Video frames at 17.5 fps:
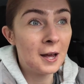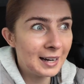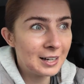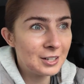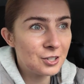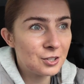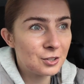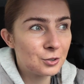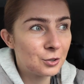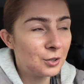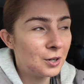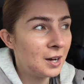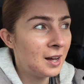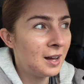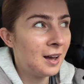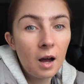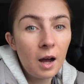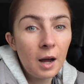And I just thought
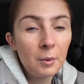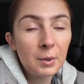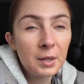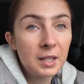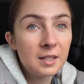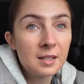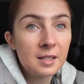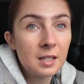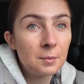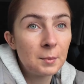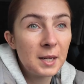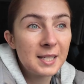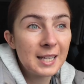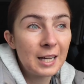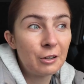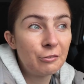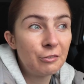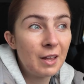I would consider
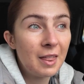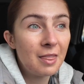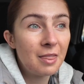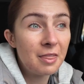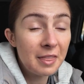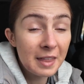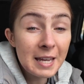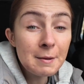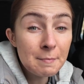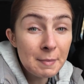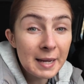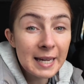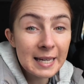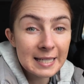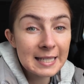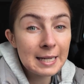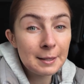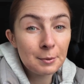myself the
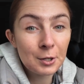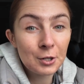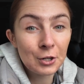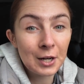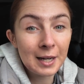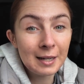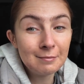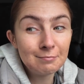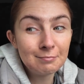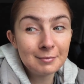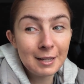biggest hypocrite